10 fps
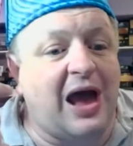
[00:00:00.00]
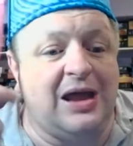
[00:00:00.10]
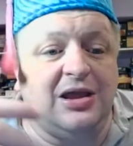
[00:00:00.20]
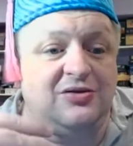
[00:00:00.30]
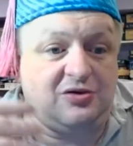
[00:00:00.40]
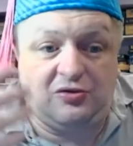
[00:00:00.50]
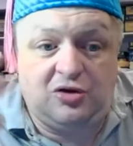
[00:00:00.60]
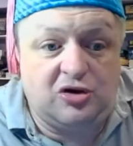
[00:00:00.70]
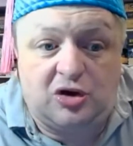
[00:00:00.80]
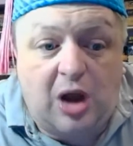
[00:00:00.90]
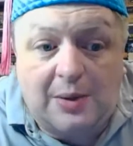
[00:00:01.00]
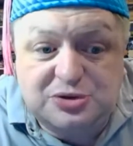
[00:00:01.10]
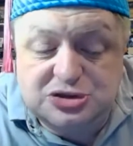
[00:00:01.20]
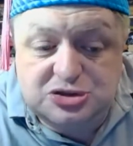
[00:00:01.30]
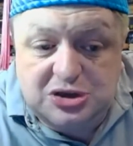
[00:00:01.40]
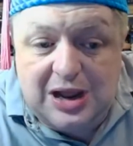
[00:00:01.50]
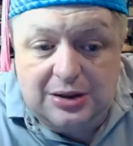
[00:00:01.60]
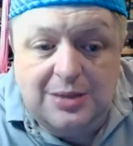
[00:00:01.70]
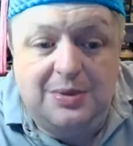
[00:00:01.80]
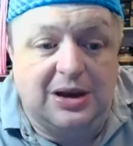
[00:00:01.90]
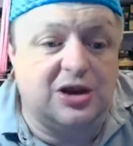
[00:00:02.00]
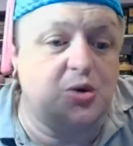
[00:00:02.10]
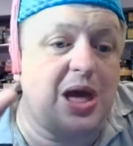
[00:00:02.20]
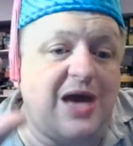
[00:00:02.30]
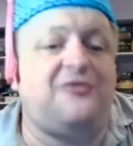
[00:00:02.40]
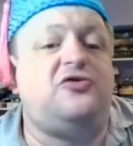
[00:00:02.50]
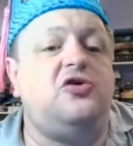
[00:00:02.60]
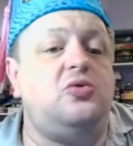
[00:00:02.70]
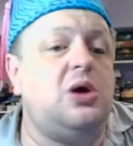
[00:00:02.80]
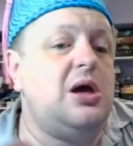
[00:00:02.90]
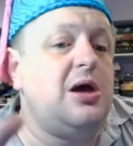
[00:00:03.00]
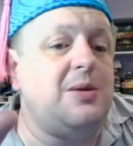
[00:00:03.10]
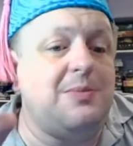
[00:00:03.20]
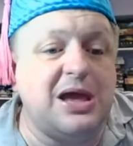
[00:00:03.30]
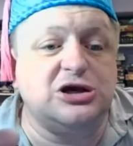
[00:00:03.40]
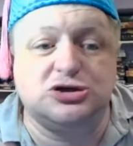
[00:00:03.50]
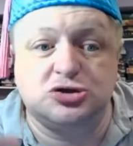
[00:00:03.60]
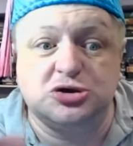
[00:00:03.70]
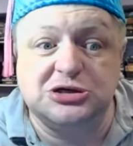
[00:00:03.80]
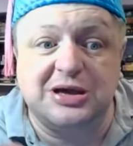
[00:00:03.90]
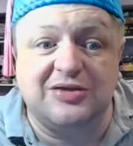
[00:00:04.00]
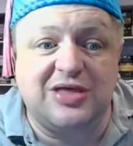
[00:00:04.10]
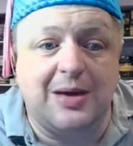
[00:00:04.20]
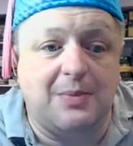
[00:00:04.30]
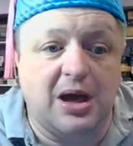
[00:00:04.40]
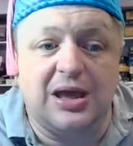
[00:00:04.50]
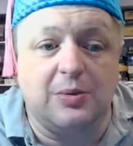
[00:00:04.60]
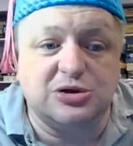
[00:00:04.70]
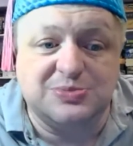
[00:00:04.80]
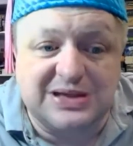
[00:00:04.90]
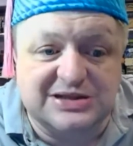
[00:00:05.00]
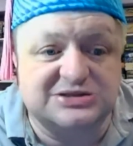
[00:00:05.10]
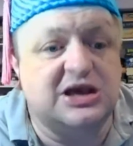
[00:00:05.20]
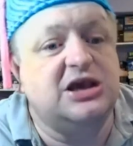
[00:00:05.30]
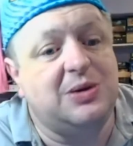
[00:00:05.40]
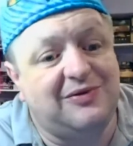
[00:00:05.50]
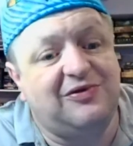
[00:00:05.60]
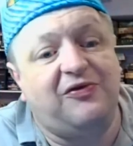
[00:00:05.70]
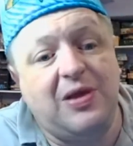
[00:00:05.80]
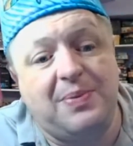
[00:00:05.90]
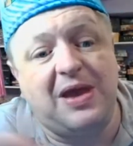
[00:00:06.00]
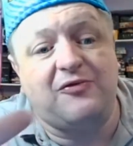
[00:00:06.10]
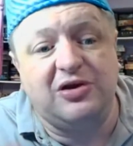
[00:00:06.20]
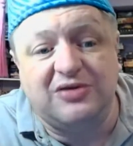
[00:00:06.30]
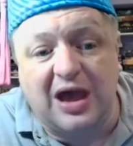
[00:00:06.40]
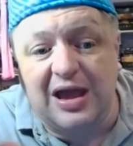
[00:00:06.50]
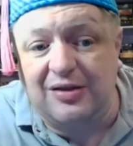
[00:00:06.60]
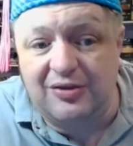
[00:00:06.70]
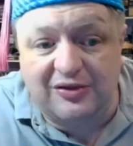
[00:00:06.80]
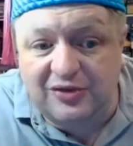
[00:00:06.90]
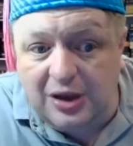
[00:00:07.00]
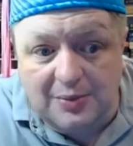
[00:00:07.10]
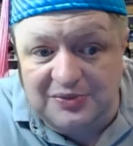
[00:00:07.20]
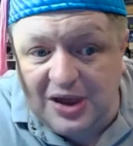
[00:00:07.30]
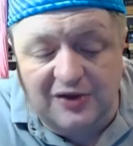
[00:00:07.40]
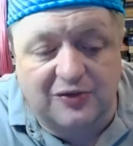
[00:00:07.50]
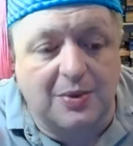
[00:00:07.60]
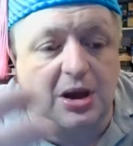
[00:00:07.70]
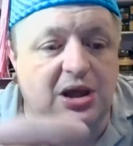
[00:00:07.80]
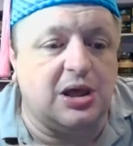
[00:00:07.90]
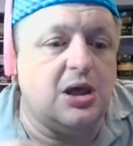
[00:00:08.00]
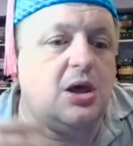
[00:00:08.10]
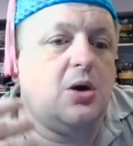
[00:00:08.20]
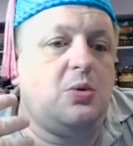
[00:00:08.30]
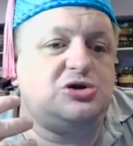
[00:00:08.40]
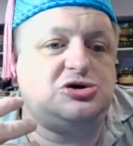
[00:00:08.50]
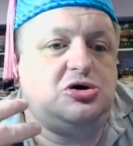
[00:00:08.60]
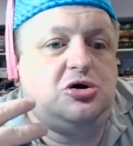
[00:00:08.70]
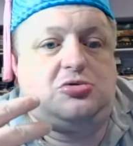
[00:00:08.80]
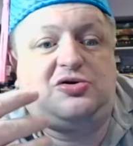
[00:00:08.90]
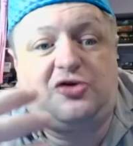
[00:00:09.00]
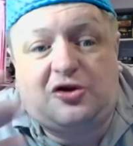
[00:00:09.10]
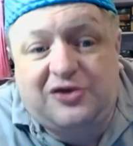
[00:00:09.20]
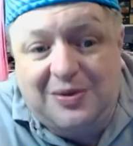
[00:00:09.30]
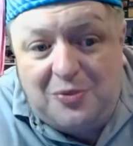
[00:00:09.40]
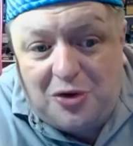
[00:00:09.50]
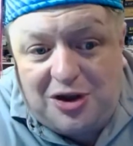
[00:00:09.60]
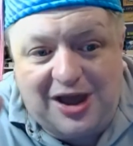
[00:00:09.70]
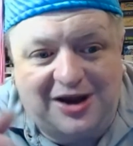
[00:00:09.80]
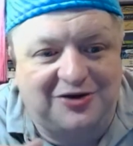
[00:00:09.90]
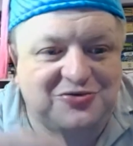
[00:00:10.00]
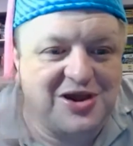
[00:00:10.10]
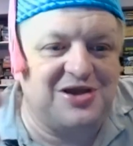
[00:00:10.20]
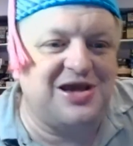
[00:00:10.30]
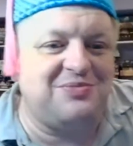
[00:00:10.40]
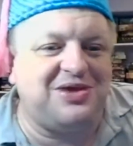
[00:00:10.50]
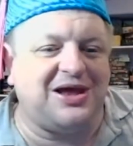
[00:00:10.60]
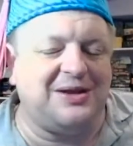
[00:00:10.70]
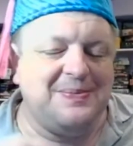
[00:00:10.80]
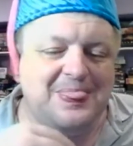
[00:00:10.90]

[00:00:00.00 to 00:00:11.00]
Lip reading: Your options are now limited. You have to make sure you get that monkey, which means you have to flip every tile unless it comes out as a monkey, which could result in more gunners, right? You can keep digging.